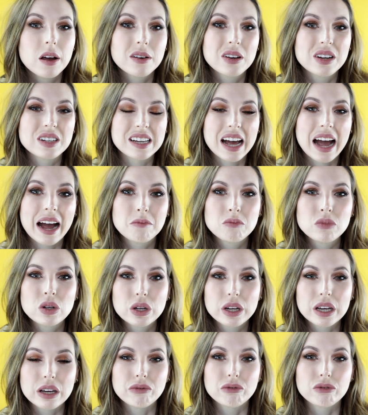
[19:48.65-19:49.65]
because I'm
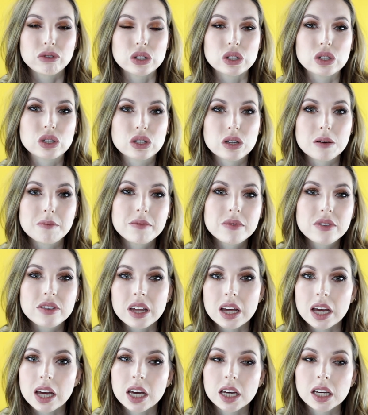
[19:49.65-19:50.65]
looking for
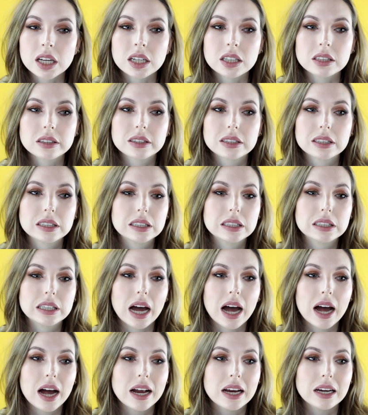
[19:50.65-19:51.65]
something
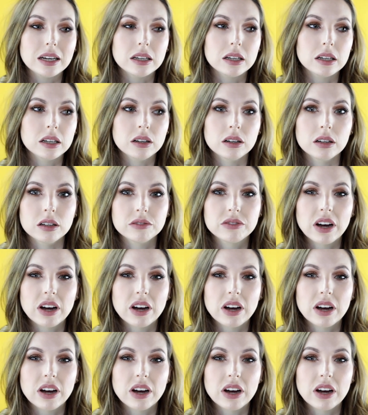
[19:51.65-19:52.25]
that I love.